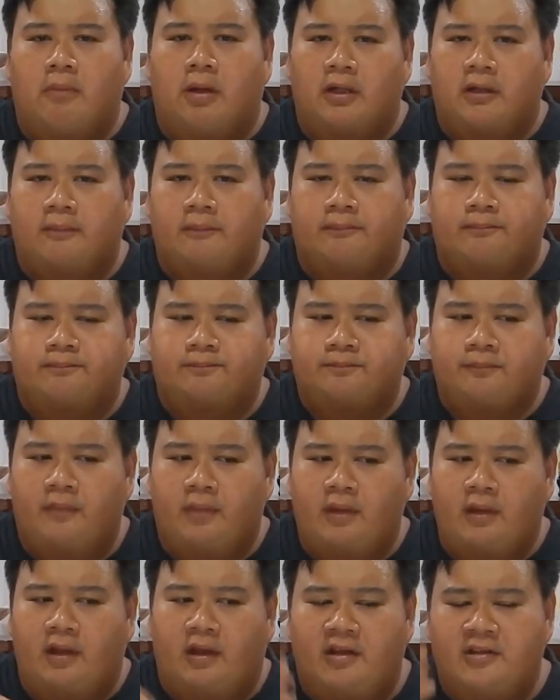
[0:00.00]
but
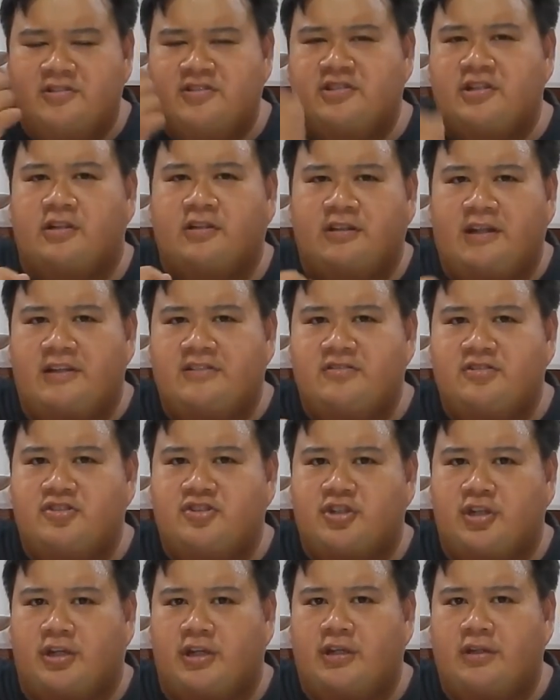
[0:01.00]
you can still taste
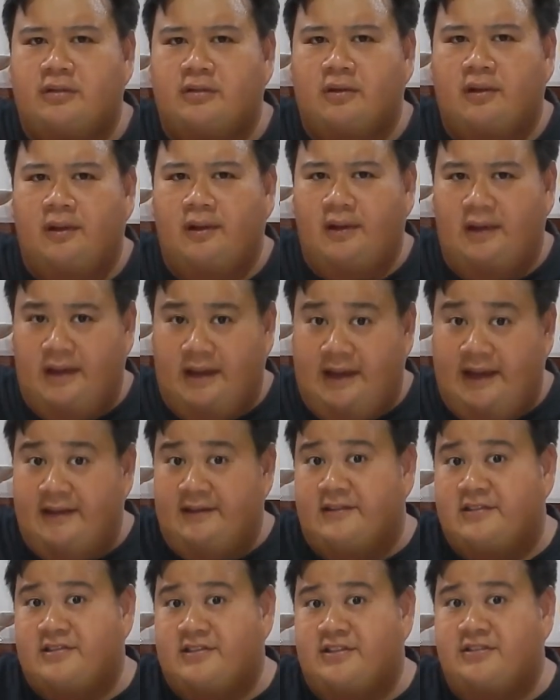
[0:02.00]
the chicken
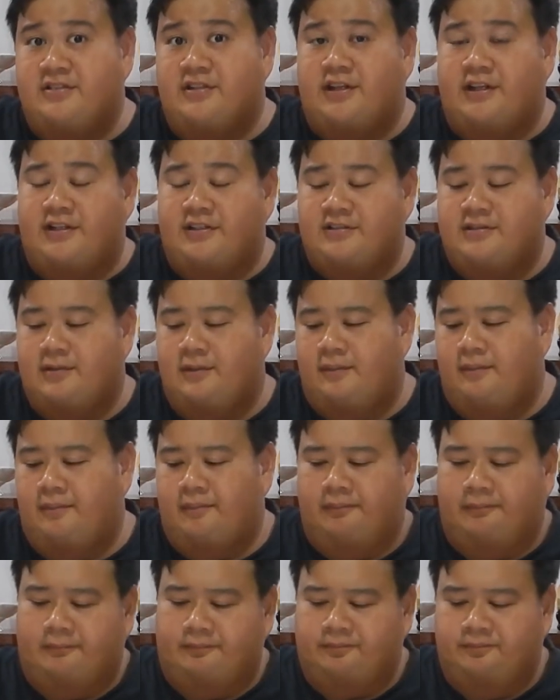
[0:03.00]
and the seasonings.
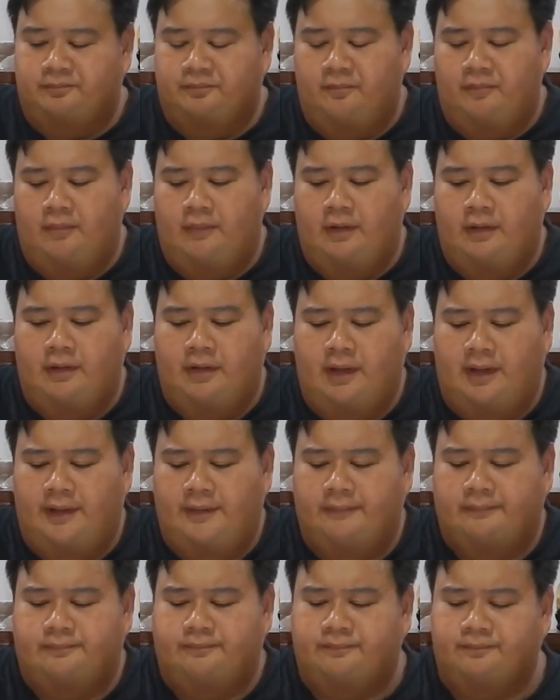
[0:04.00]

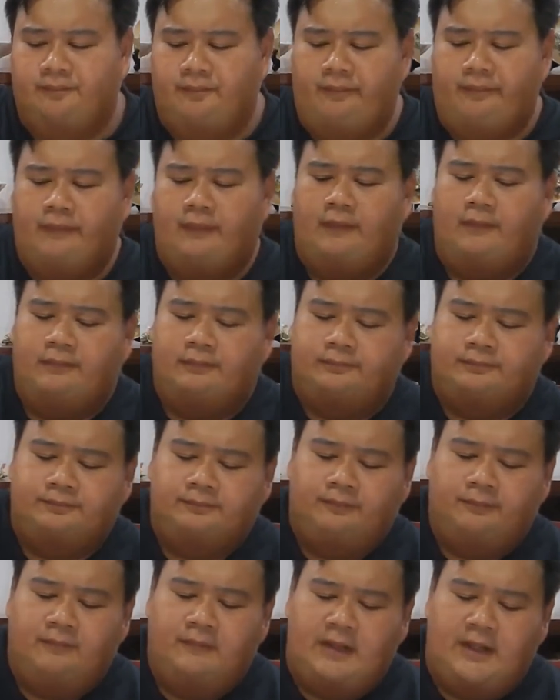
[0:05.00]
Okay?
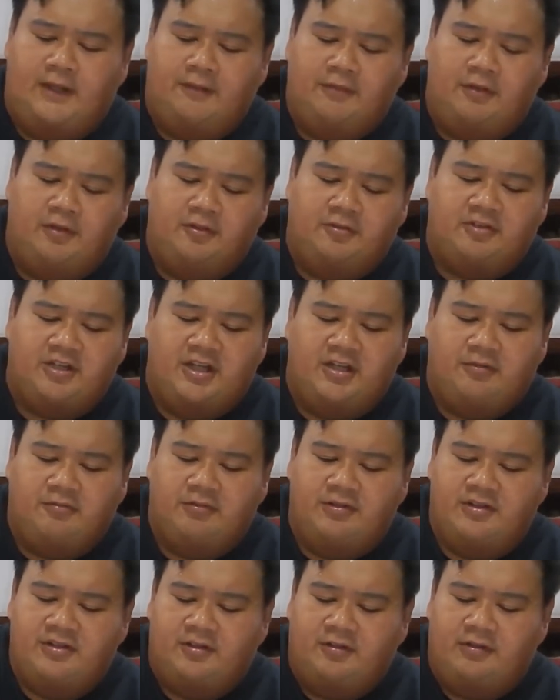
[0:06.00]
Now we'll try
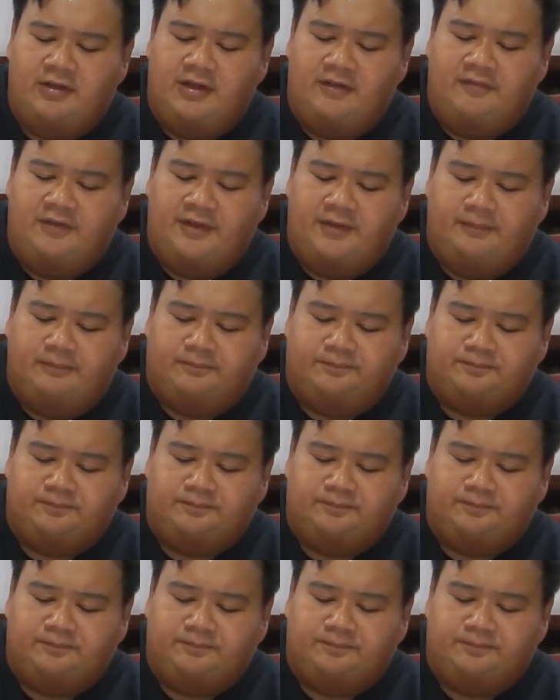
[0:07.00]
it with the gravy.